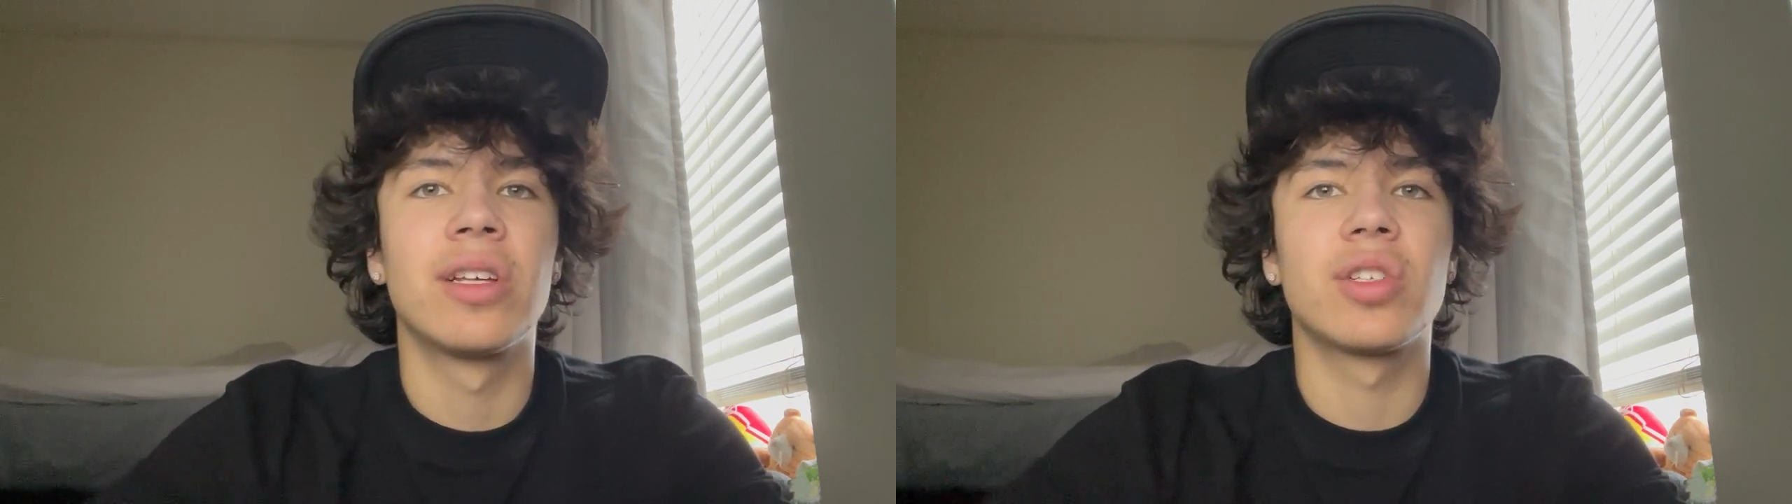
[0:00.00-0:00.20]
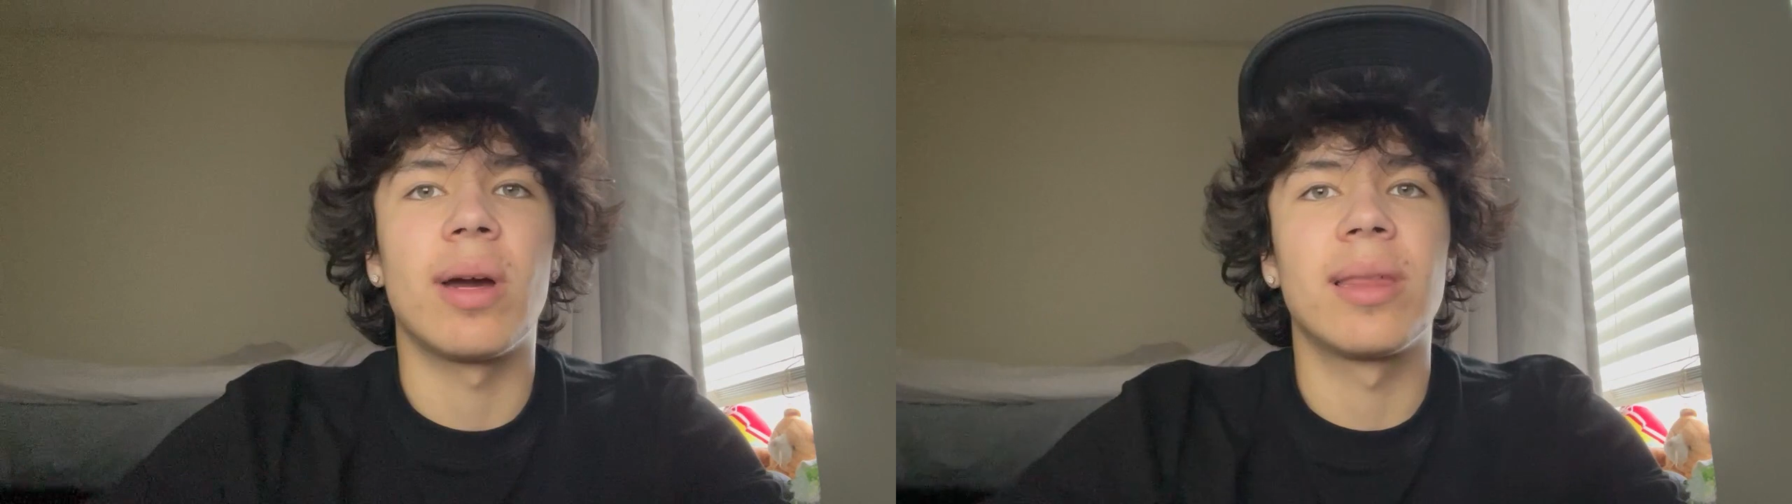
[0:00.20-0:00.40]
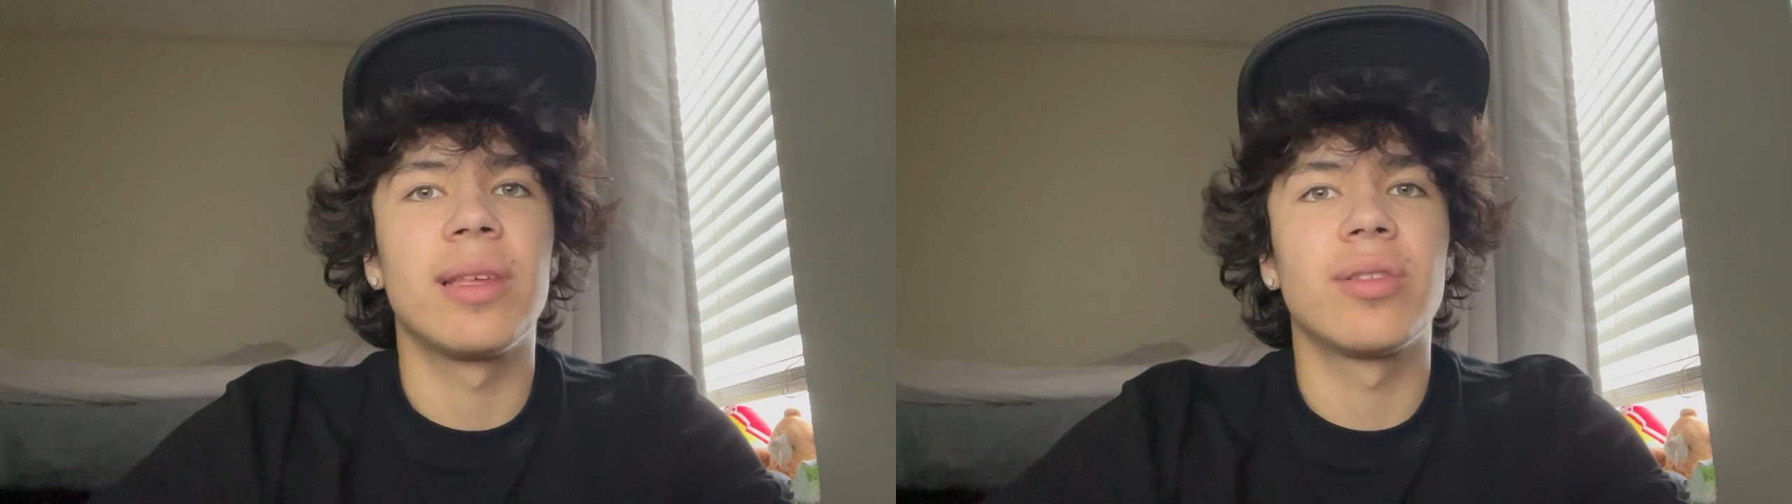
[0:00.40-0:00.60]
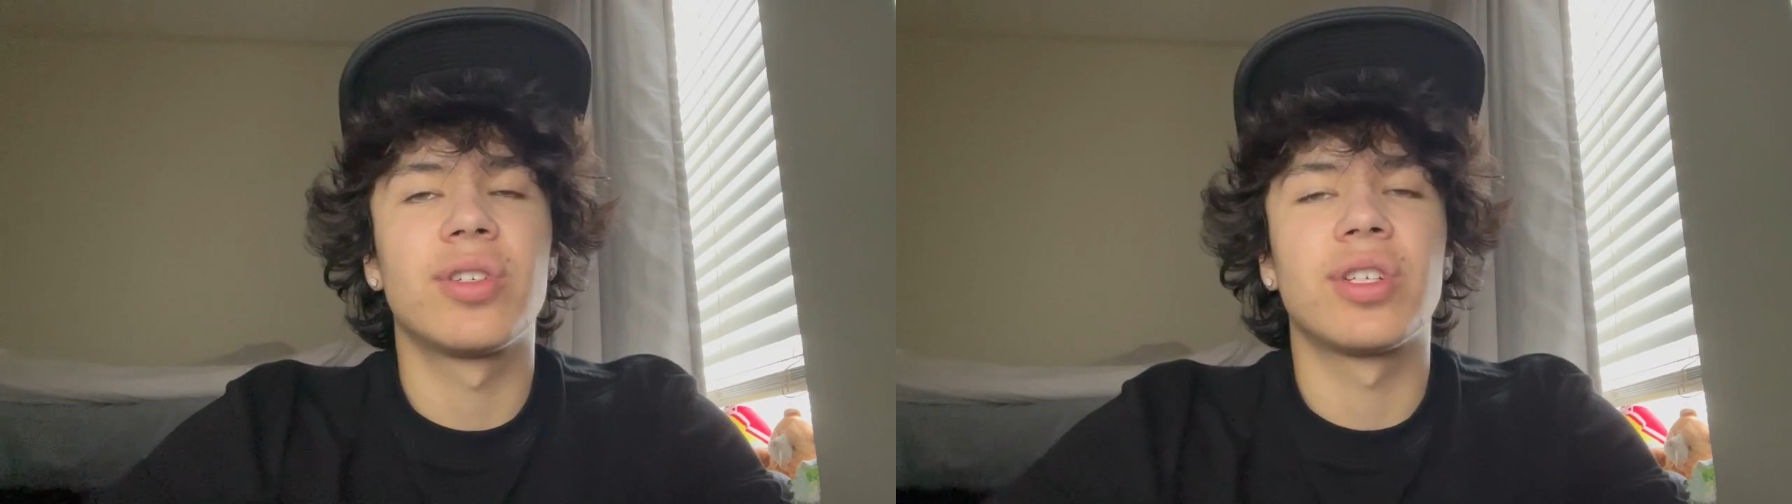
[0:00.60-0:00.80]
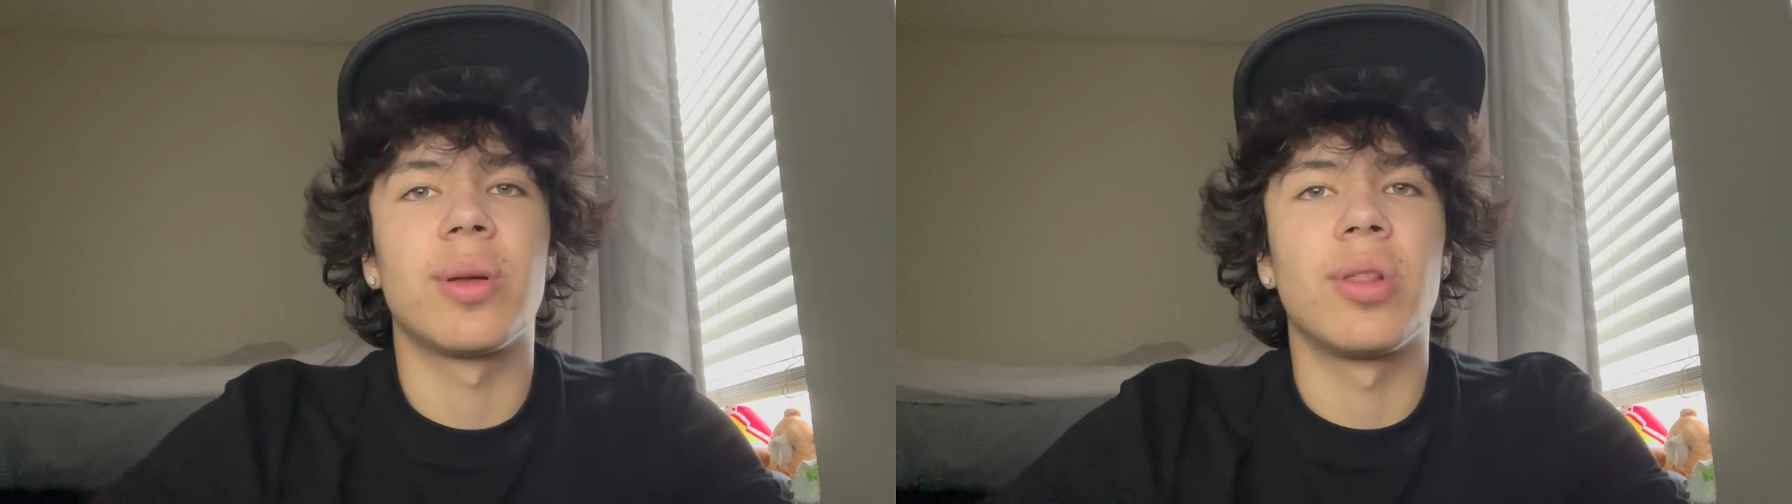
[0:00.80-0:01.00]
So I think
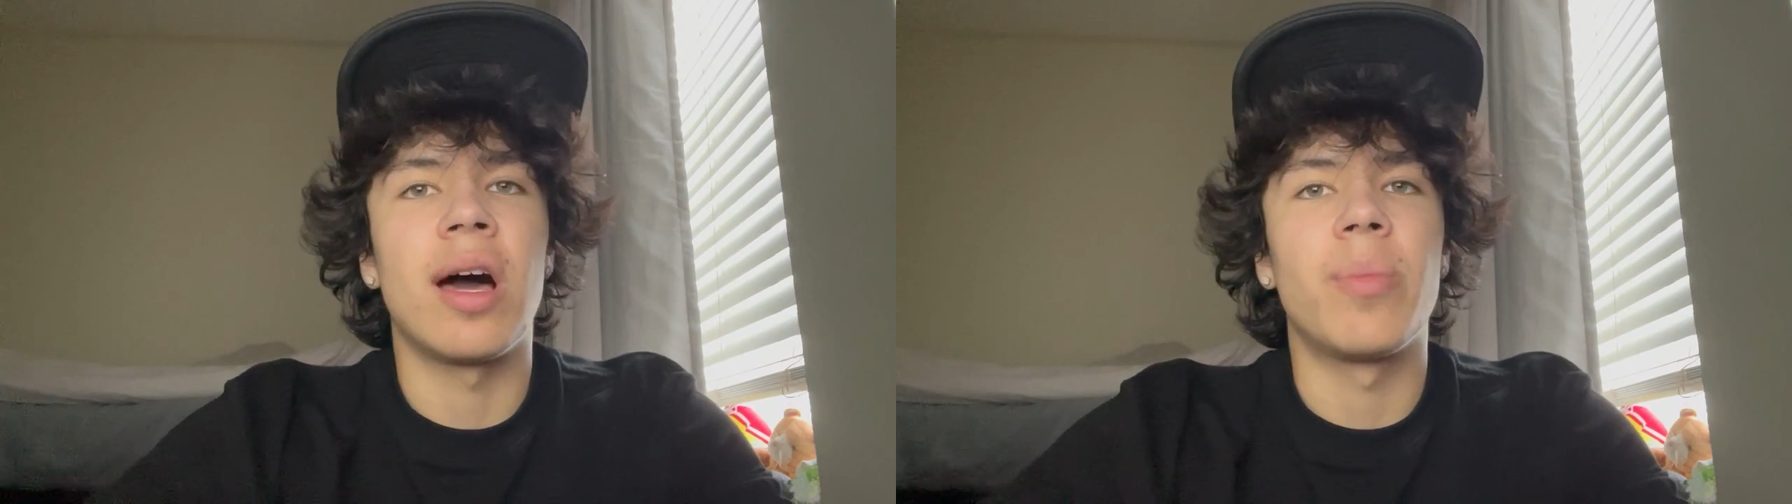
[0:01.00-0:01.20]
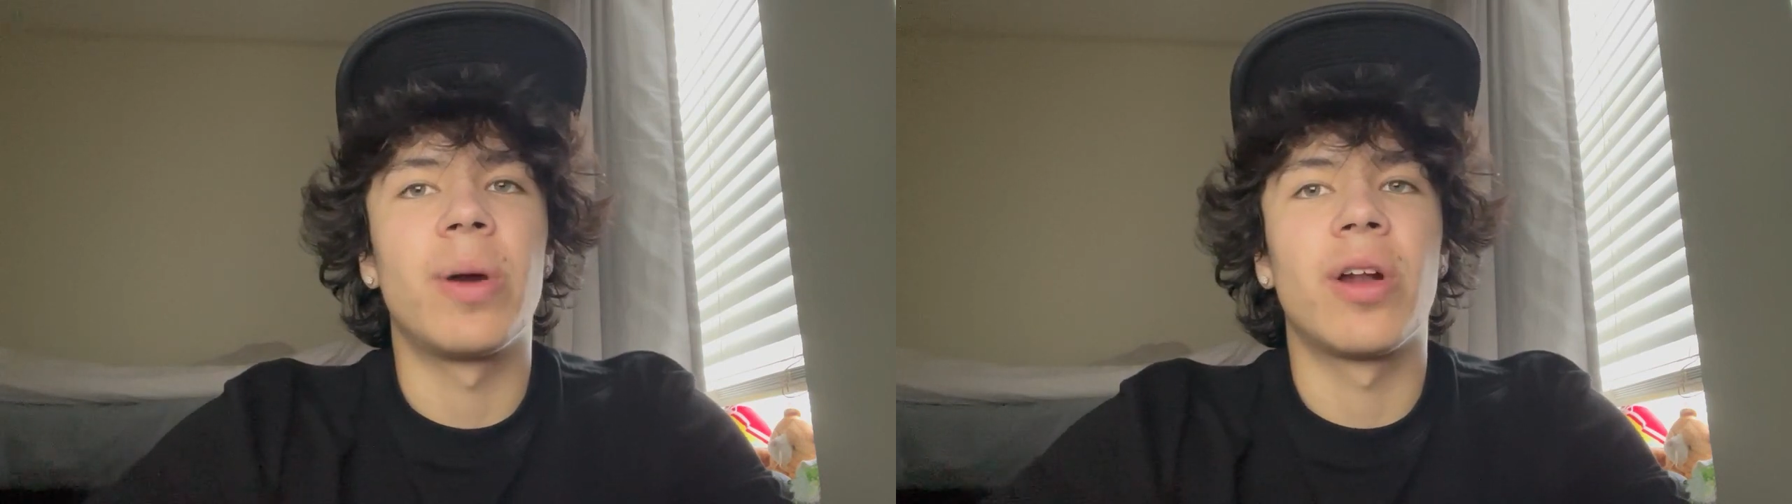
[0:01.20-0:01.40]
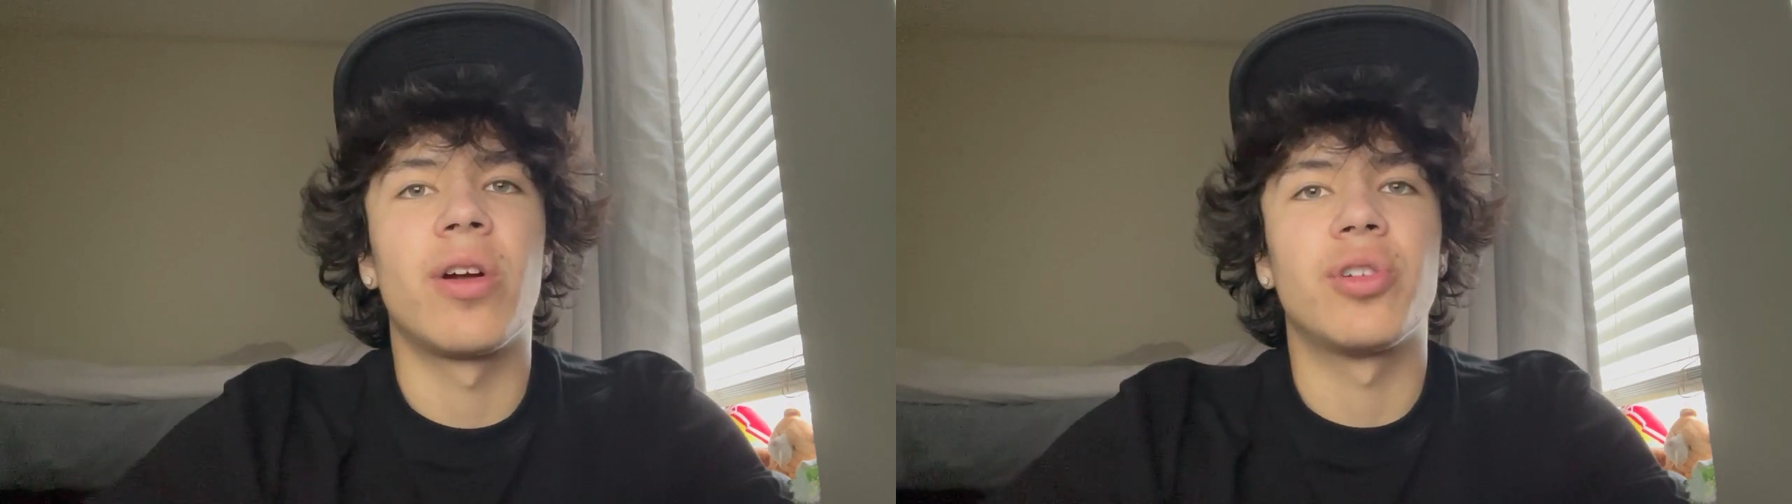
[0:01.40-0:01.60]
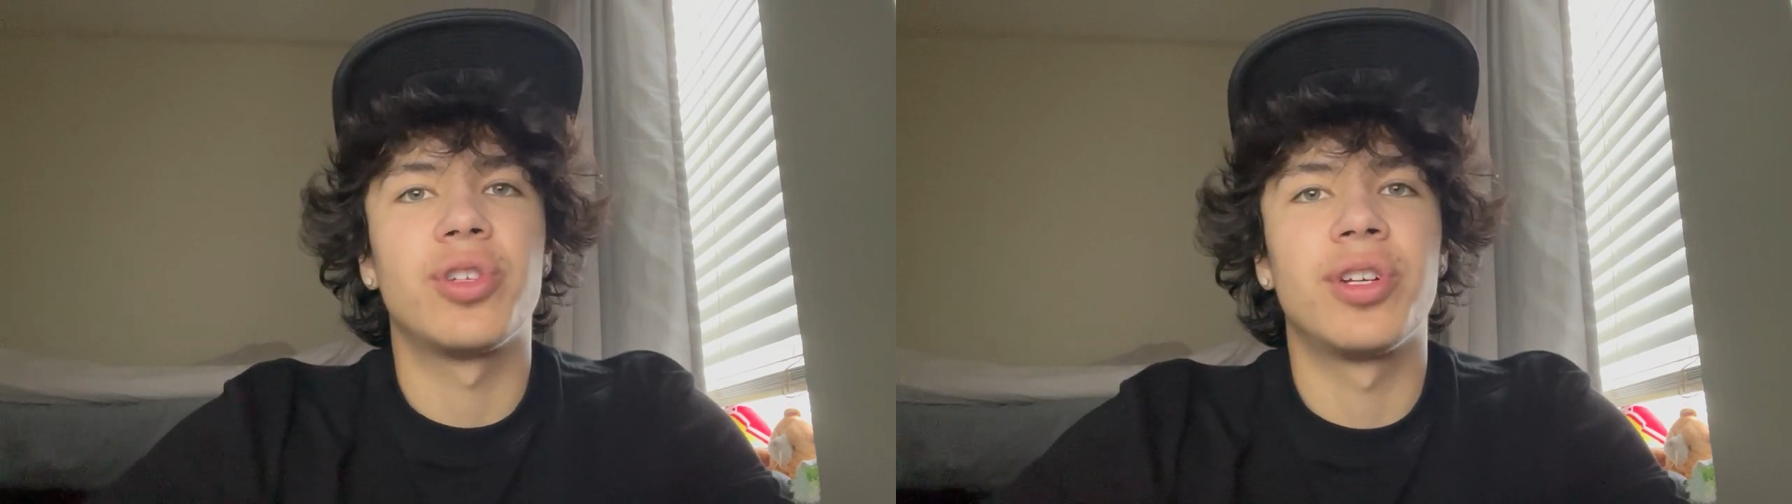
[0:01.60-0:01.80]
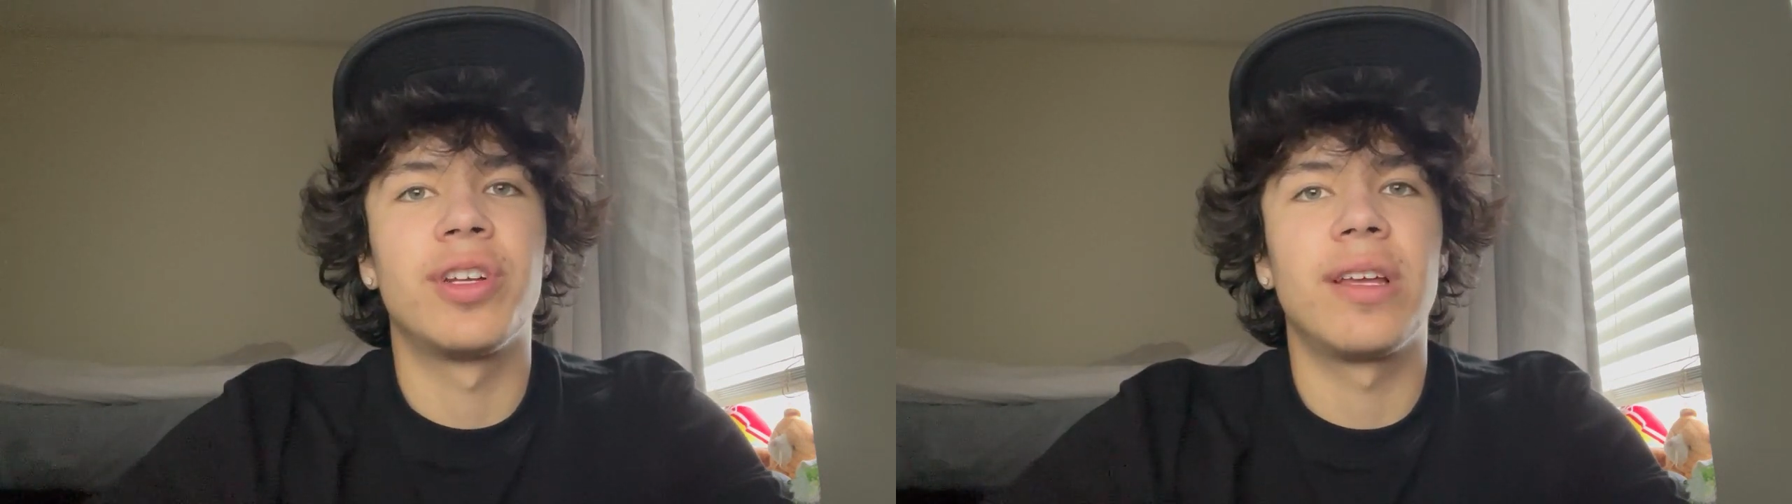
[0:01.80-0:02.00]
there's just a lot better
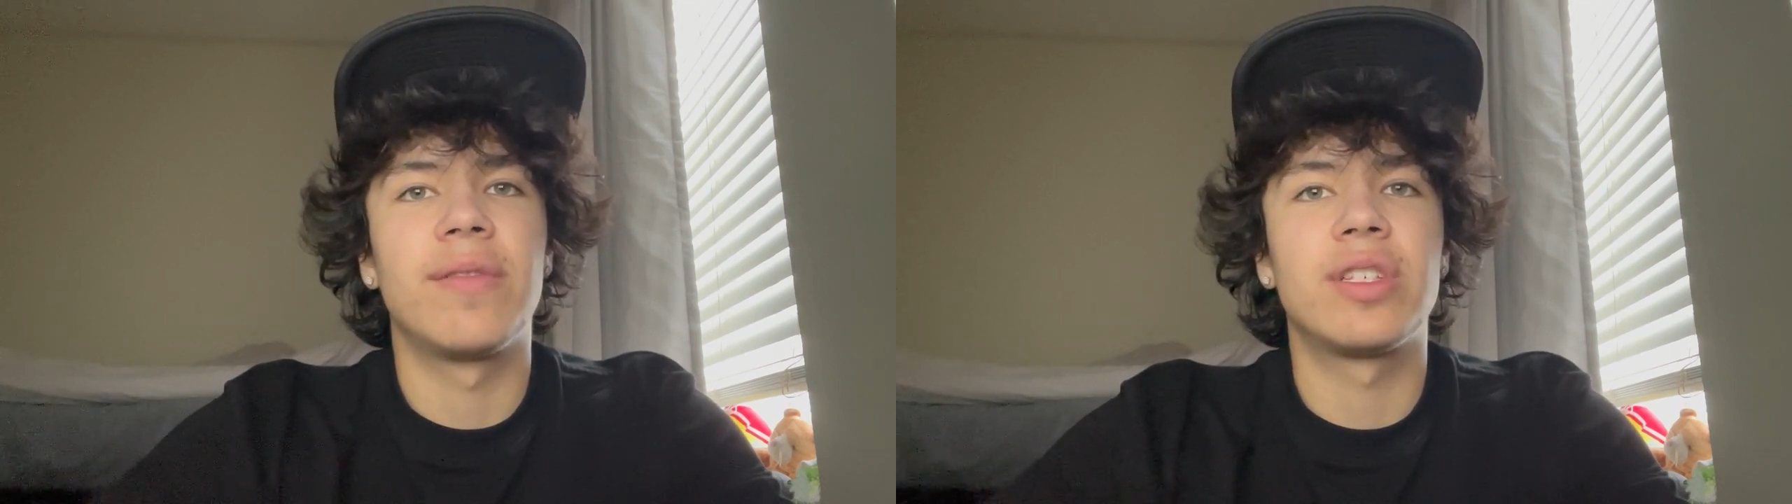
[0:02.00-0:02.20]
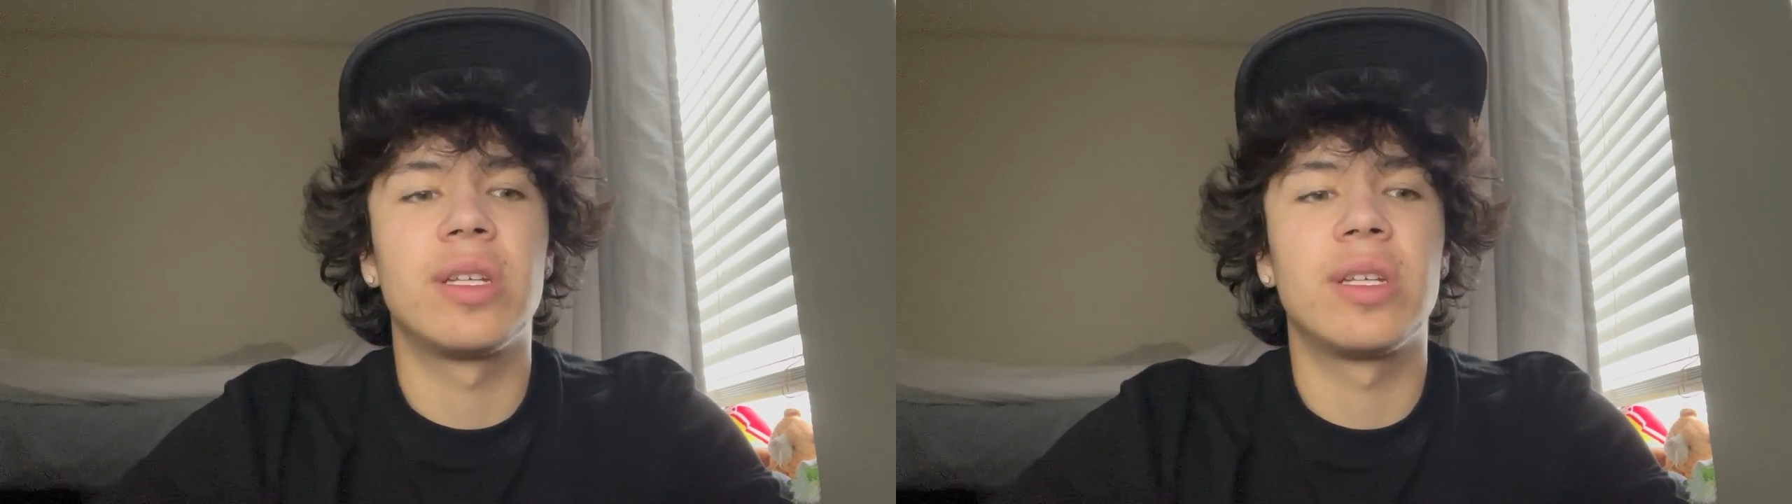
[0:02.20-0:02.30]
alternatives